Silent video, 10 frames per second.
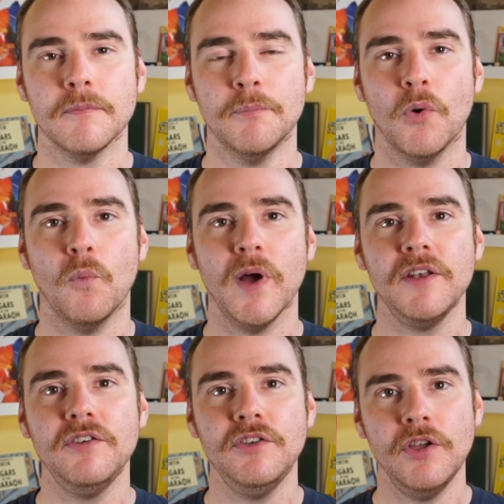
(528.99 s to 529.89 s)
But
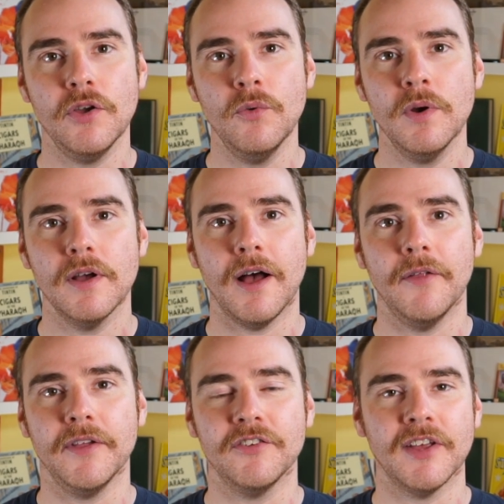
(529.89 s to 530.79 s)
when you are
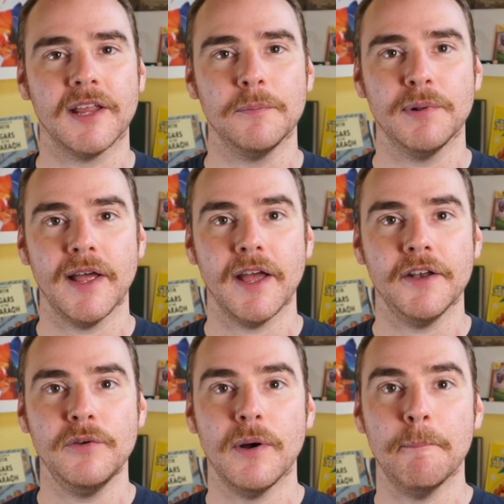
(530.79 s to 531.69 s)
the attacking player and
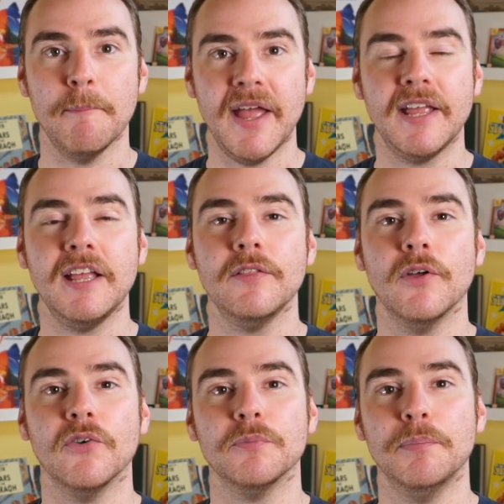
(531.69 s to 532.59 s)
you are making
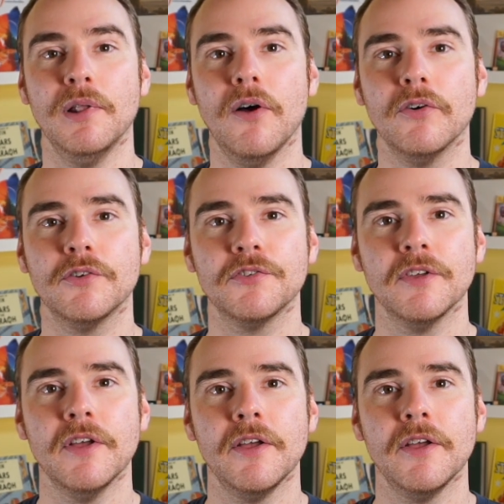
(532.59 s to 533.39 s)
those blocks,